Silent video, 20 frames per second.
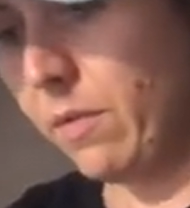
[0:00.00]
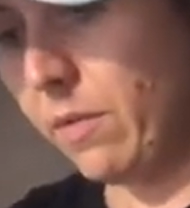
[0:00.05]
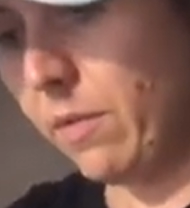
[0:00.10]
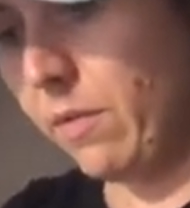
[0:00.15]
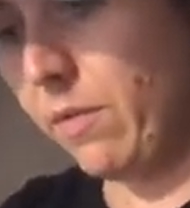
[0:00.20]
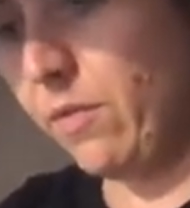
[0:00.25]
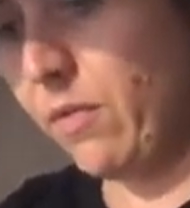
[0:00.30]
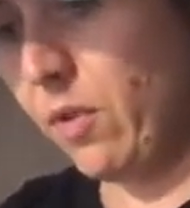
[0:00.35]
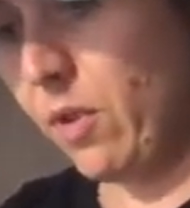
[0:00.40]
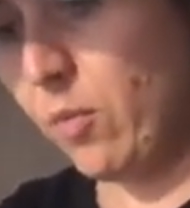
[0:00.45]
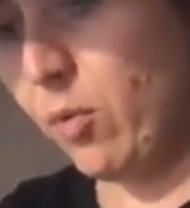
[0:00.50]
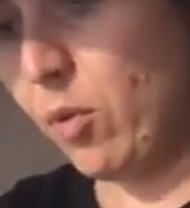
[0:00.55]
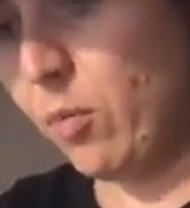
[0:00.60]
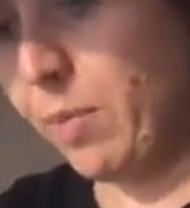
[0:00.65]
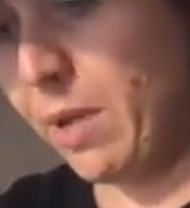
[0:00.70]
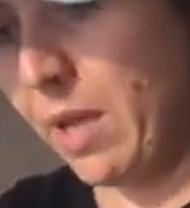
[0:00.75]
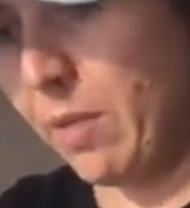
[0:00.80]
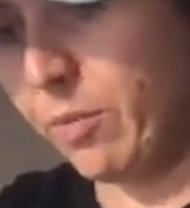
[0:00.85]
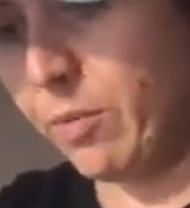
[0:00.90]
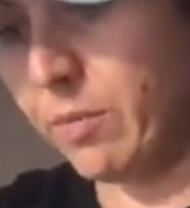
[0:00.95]
few more
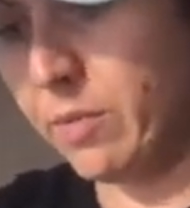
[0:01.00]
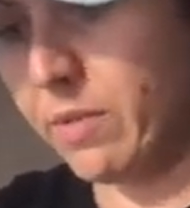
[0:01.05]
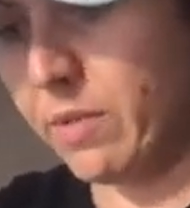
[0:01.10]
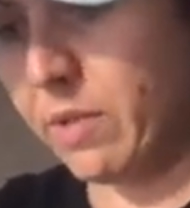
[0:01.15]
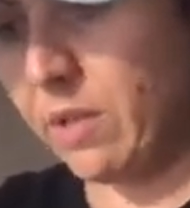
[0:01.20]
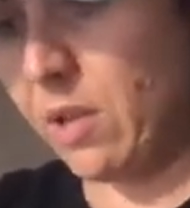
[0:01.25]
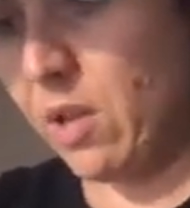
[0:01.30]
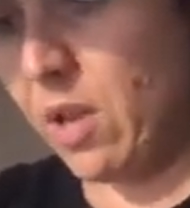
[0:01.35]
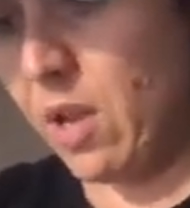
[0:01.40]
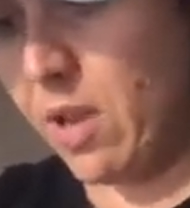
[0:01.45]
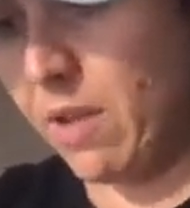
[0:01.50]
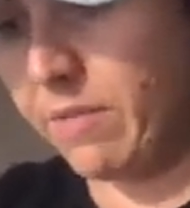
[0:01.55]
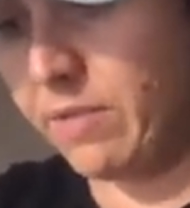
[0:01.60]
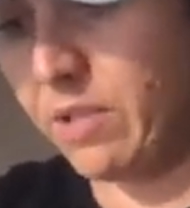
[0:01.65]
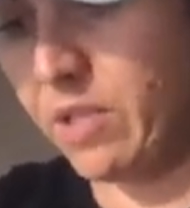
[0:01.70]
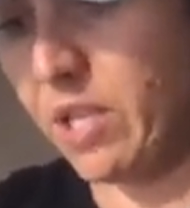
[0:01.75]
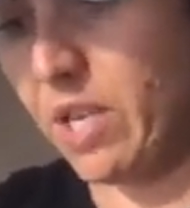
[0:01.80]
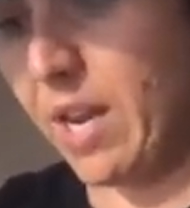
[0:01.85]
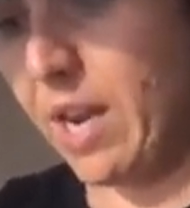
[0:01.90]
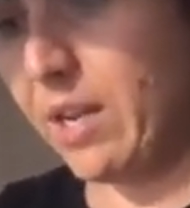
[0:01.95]
people's
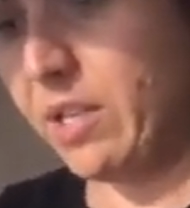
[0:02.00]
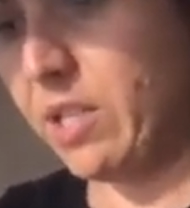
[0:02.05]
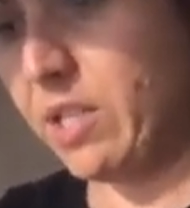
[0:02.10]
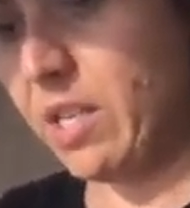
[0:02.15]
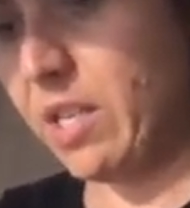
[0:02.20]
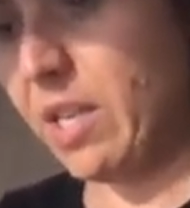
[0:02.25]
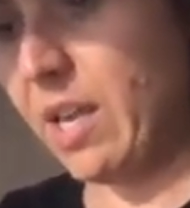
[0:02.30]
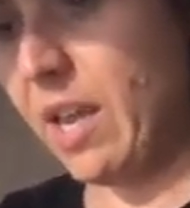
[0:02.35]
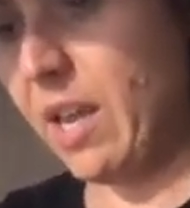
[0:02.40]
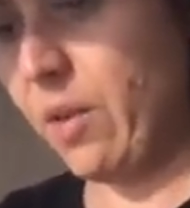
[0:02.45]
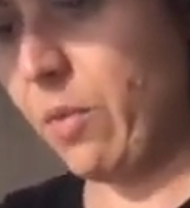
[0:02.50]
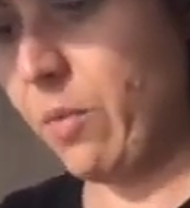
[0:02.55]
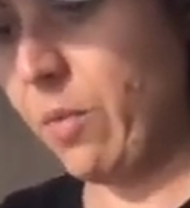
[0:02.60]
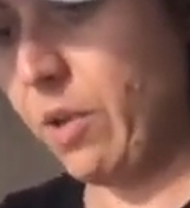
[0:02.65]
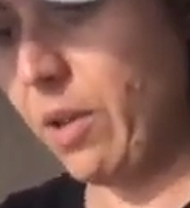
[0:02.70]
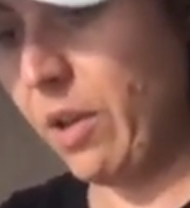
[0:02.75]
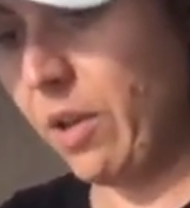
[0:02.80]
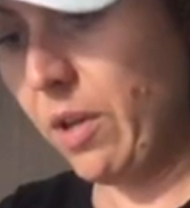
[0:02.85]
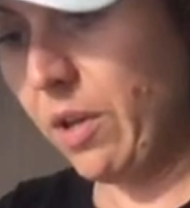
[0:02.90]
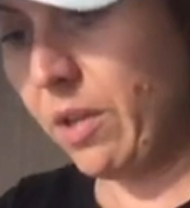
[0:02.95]
lives changed today at
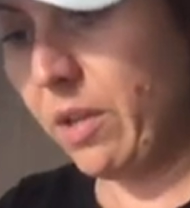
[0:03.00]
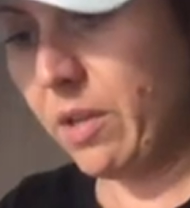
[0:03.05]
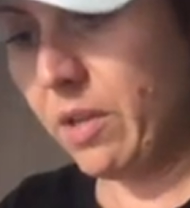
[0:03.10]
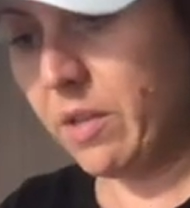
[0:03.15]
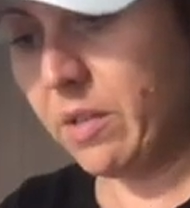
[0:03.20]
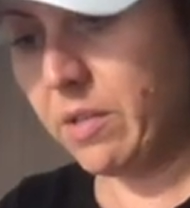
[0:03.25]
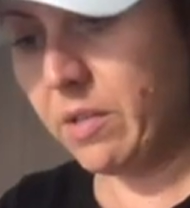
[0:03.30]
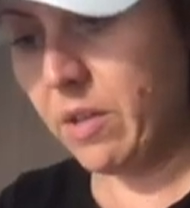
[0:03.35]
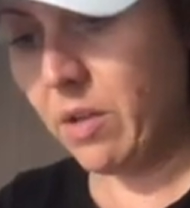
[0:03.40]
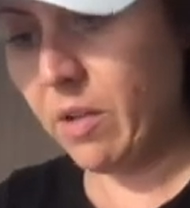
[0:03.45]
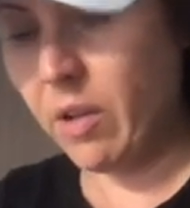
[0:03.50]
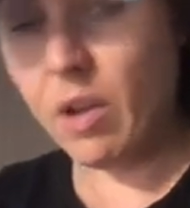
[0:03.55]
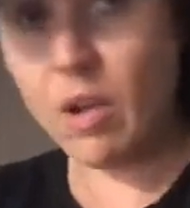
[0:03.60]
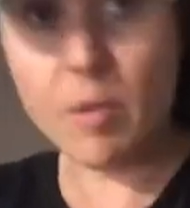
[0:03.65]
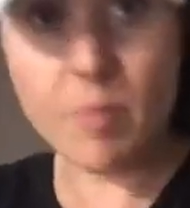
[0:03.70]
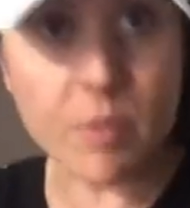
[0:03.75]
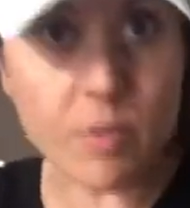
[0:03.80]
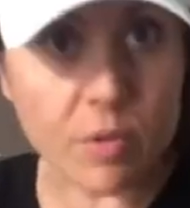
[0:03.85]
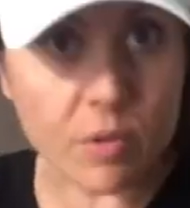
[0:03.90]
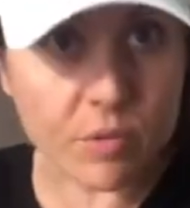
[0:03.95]
work, so I
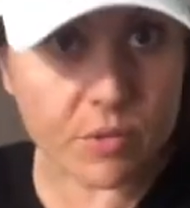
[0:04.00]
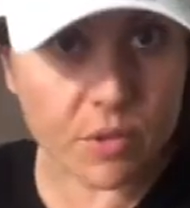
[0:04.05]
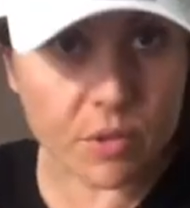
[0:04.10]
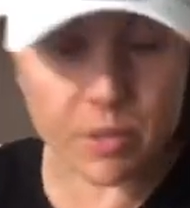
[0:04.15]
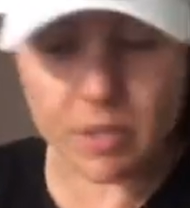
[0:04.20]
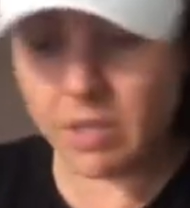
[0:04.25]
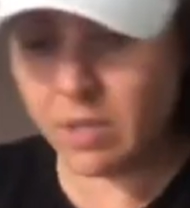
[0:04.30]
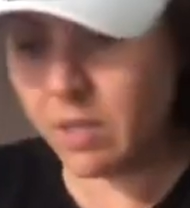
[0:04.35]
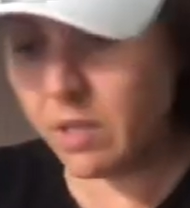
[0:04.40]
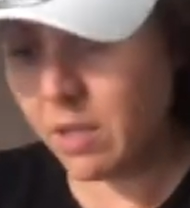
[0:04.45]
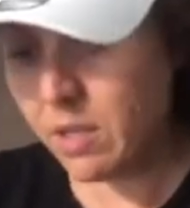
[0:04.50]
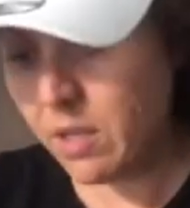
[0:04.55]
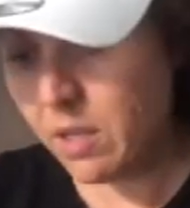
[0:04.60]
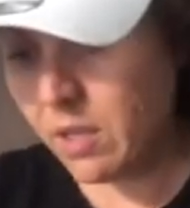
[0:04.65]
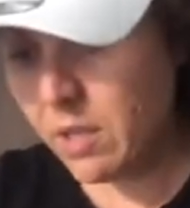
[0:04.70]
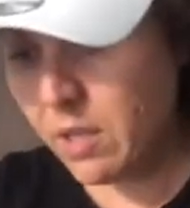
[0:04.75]
hope you're all doing